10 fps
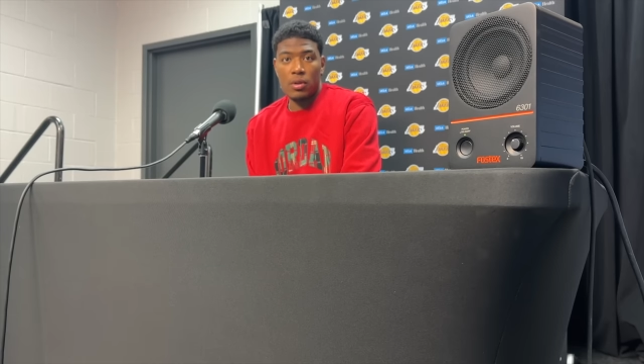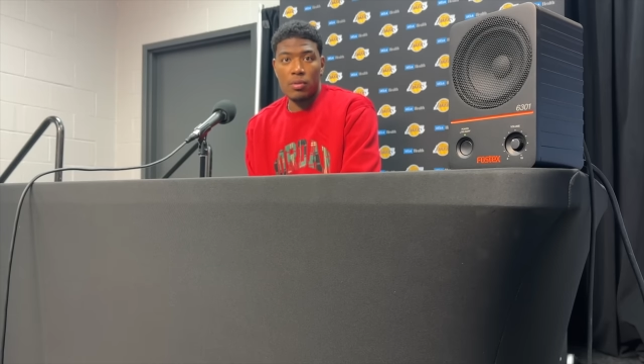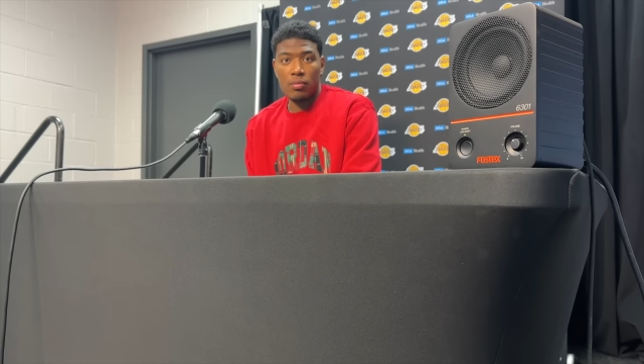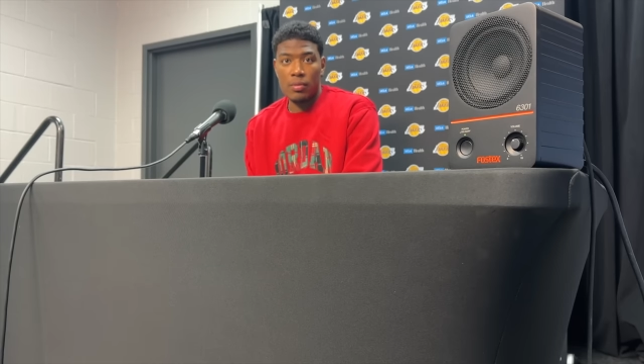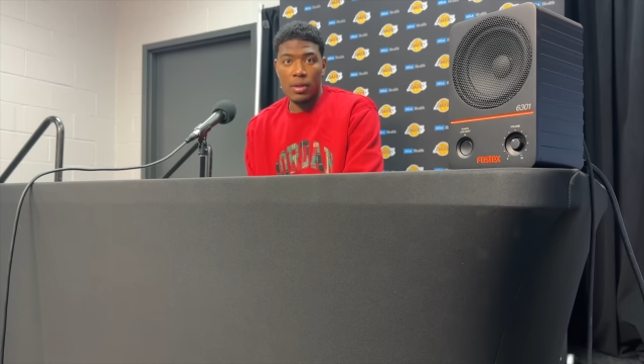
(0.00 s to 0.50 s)
You
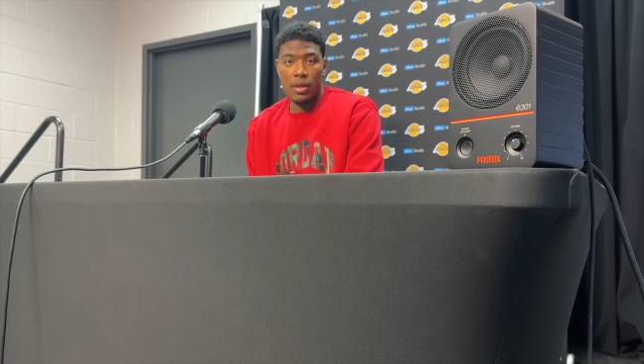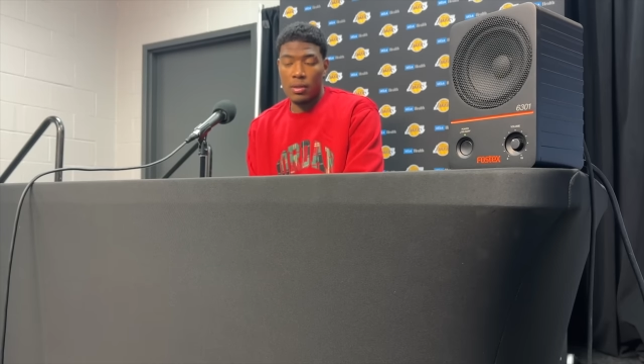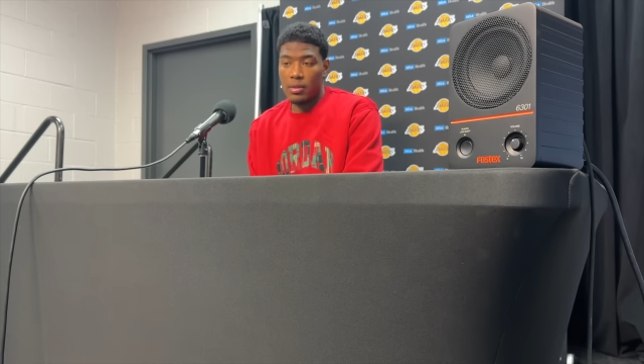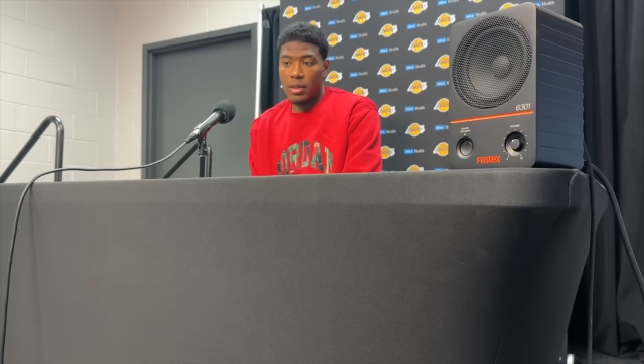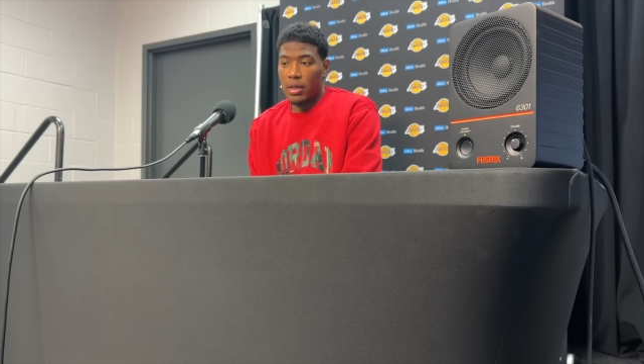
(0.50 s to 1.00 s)
know,
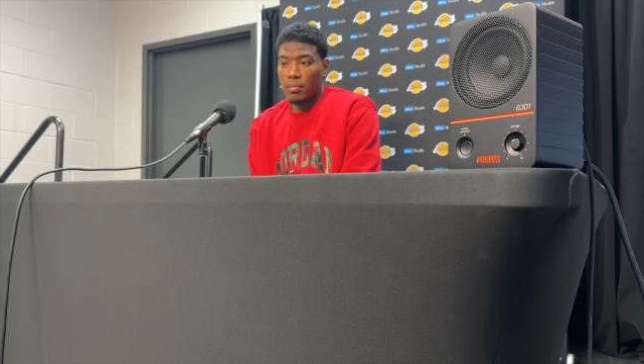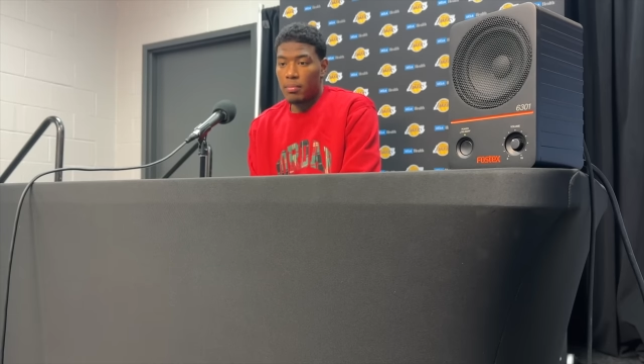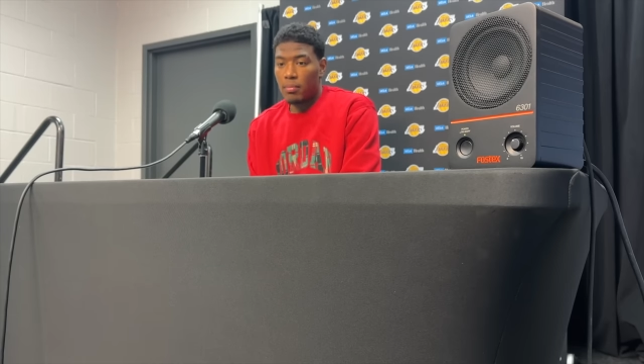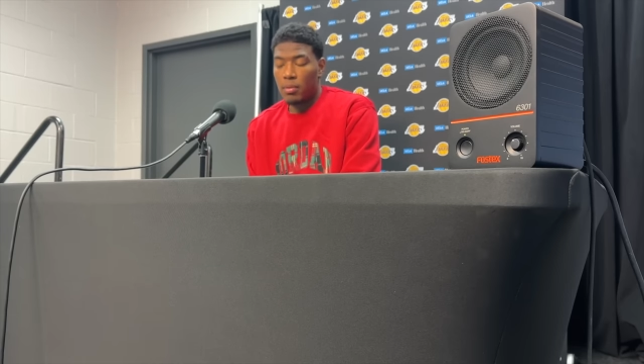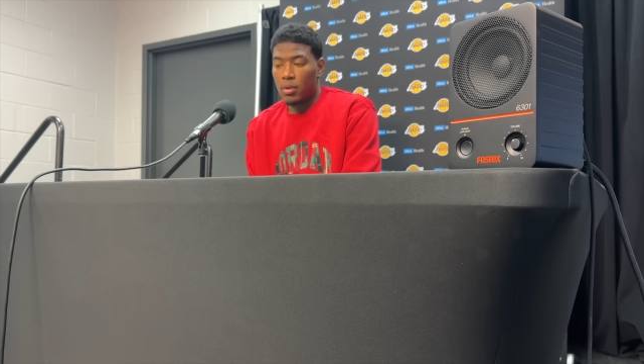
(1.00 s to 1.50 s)
it's like
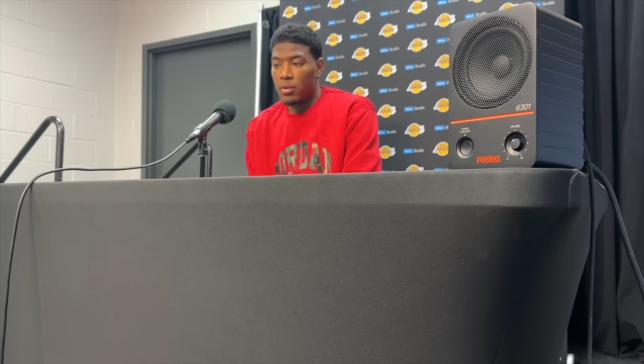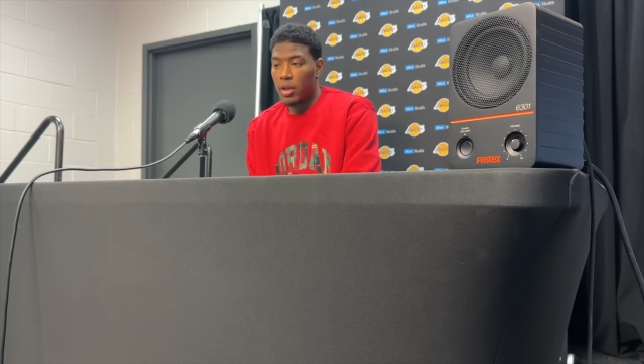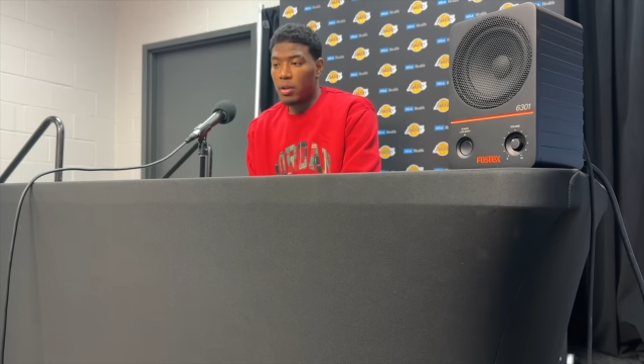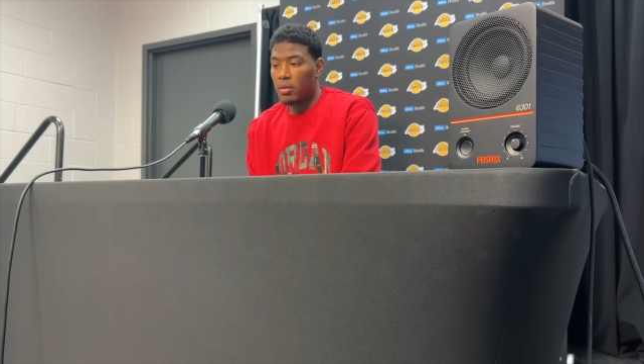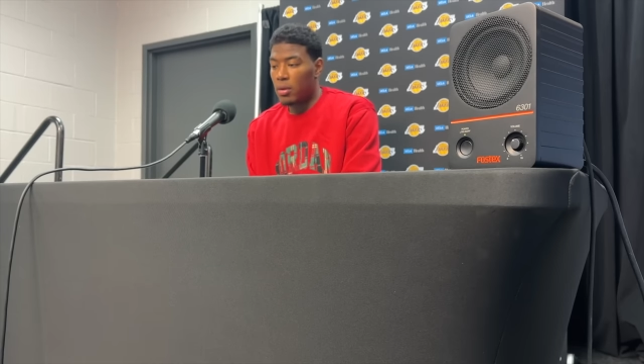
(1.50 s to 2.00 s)
you know
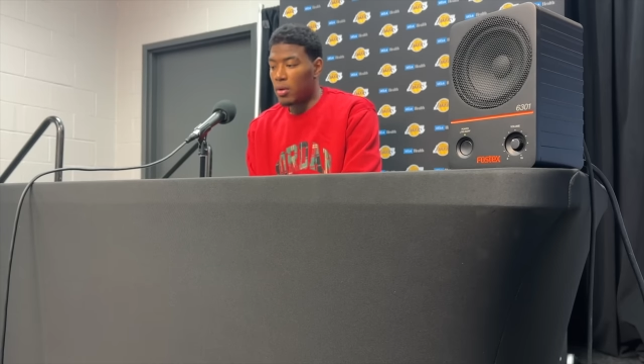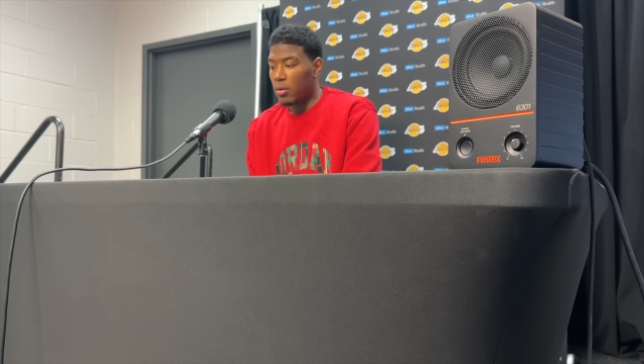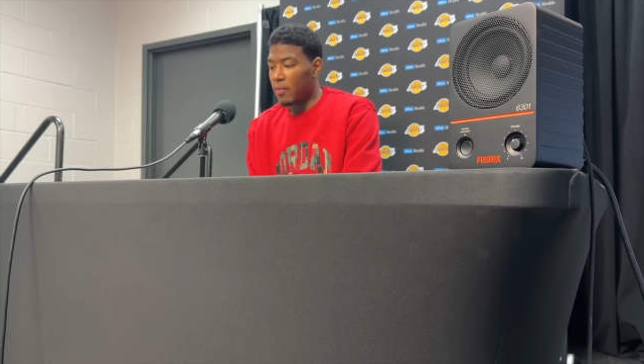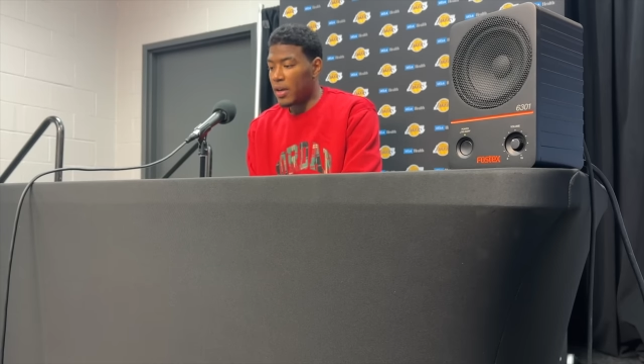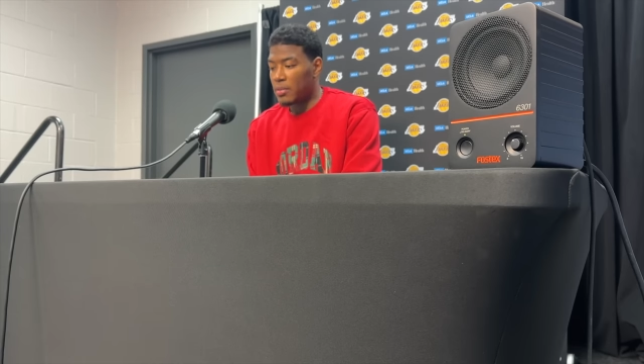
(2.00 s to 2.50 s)
they they go on
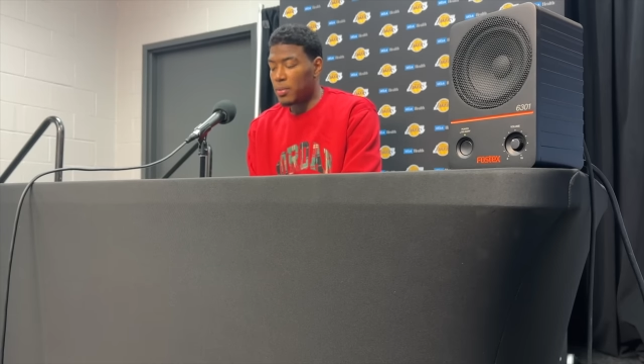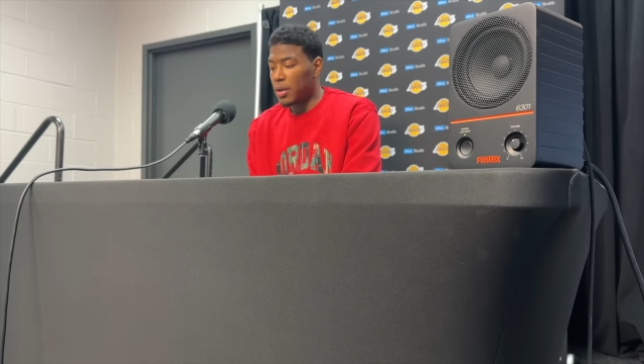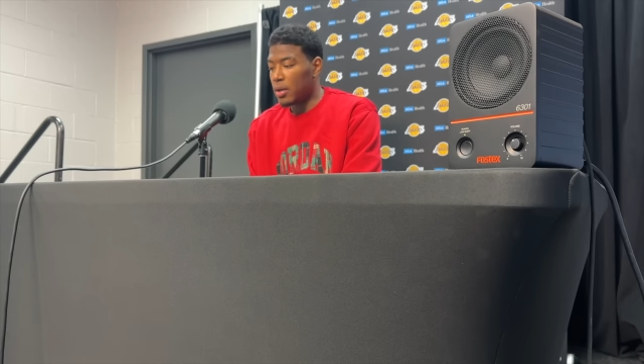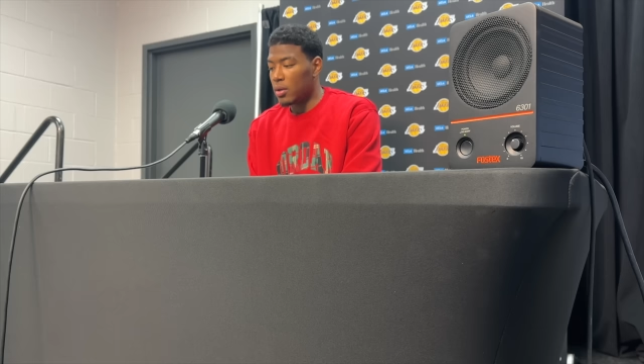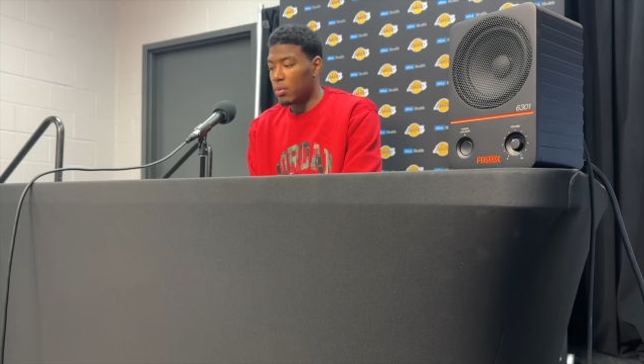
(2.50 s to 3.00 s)
a fast
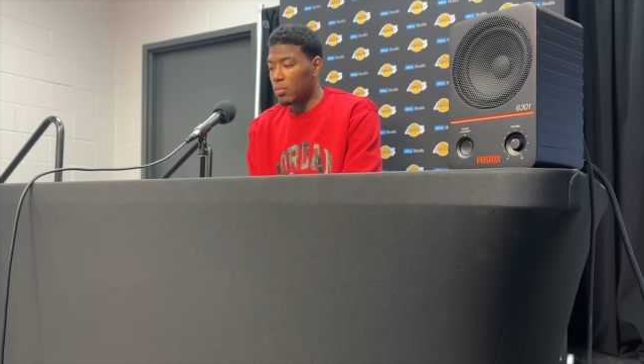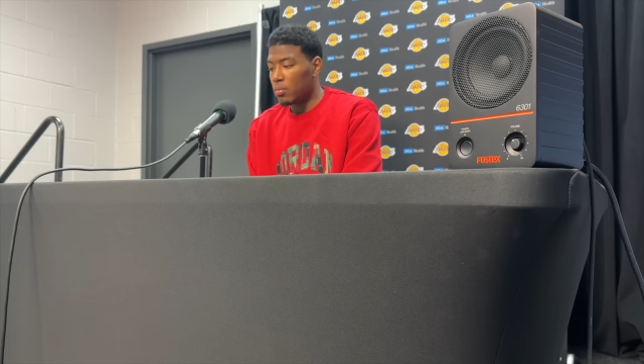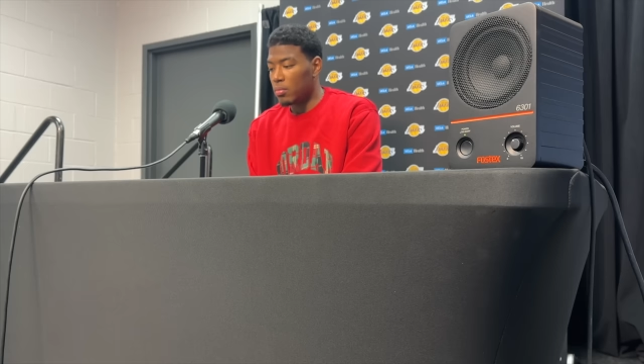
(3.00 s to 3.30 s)
break, you know,